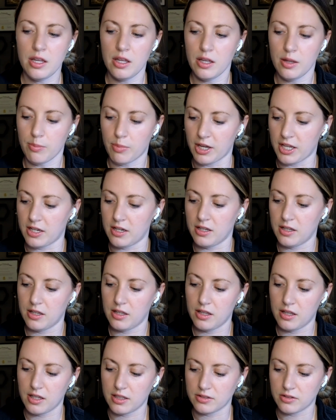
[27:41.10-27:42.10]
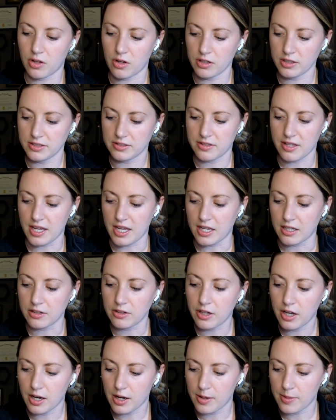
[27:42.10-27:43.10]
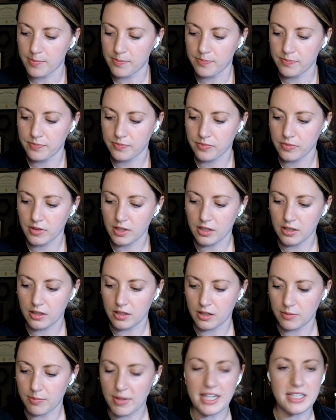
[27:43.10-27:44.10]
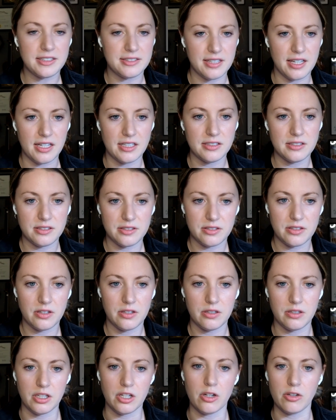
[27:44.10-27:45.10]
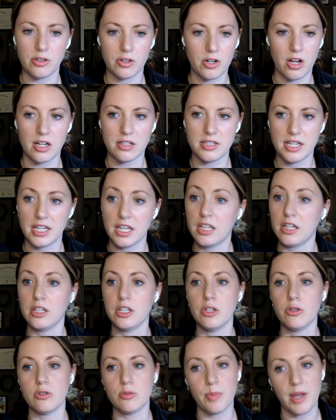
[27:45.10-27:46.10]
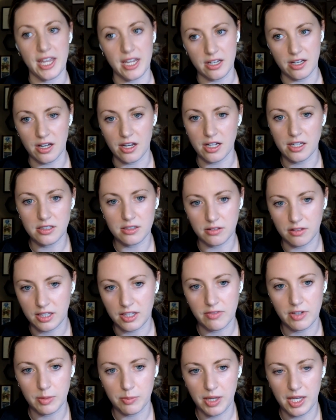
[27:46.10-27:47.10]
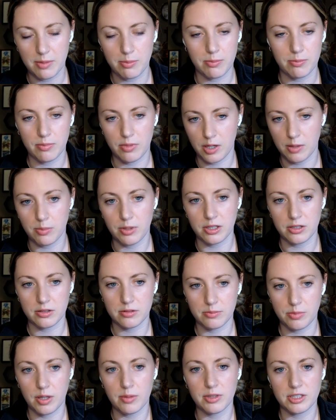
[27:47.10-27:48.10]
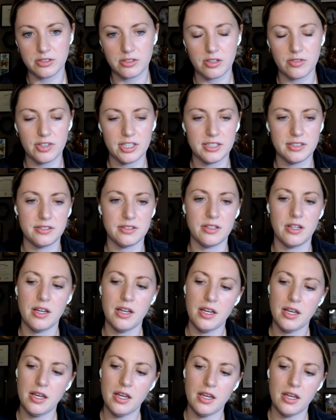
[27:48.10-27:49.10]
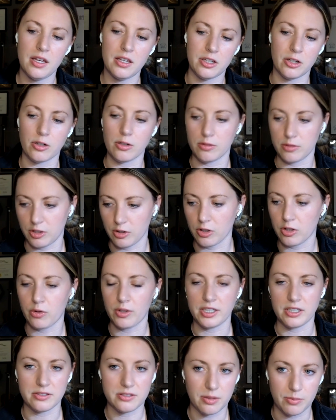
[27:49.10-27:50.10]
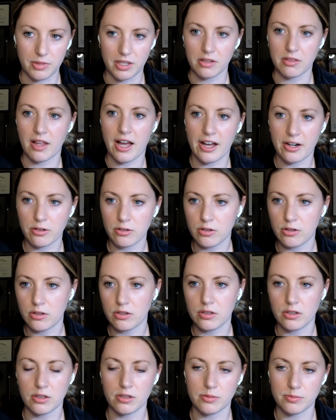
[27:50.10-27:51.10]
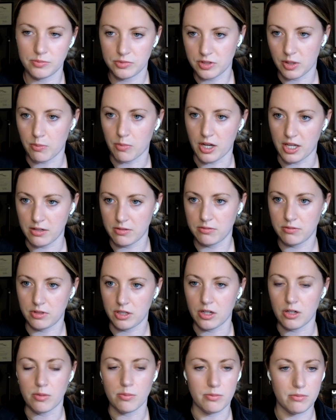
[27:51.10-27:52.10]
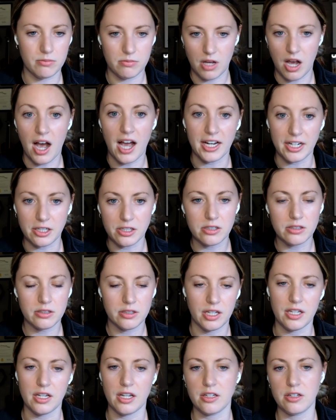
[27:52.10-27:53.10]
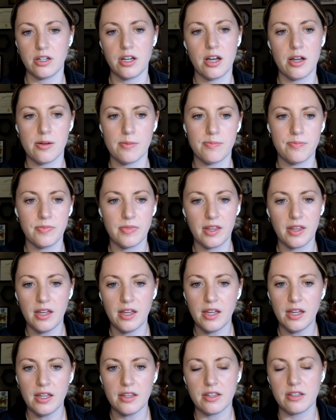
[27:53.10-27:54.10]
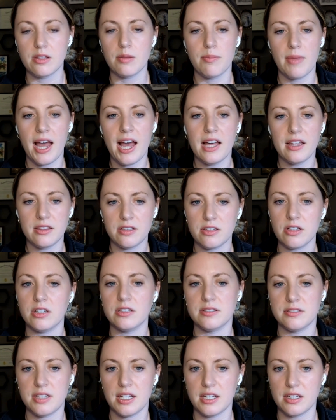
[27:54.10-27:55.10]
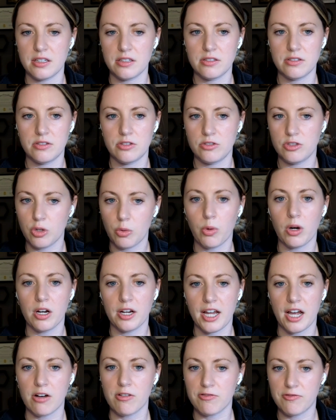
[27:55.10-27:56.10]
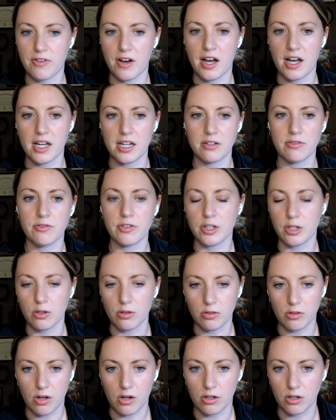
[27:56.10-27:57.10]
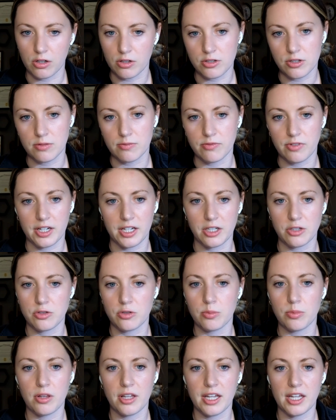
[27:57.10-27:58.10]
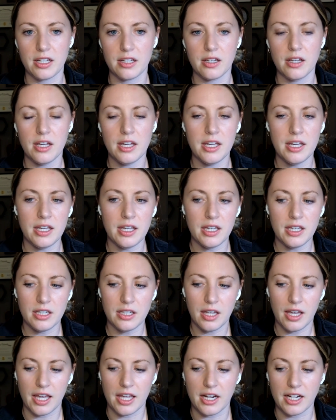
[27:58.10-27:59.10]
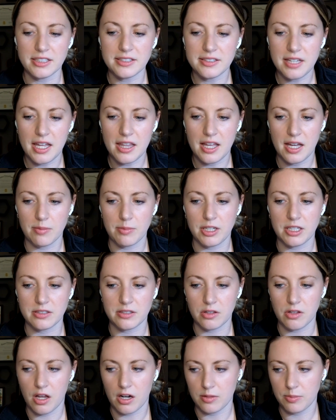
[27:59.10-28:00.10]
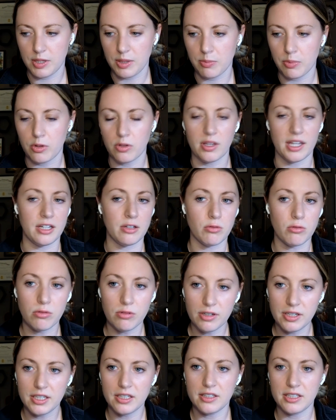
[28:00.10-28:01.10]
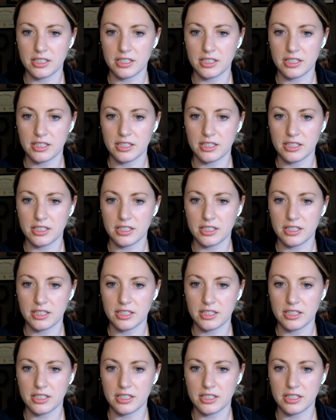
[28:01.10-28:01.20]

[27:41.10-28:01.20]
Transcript: But as long as the income makes sense, you know, you're not taking a huge pay cut leaving pay, public public service. You're you're going to something lateral or somewhat, you know, higher in income, then the math does tend to work out fine for your longer term financial plan. And I say that because a lot of people like really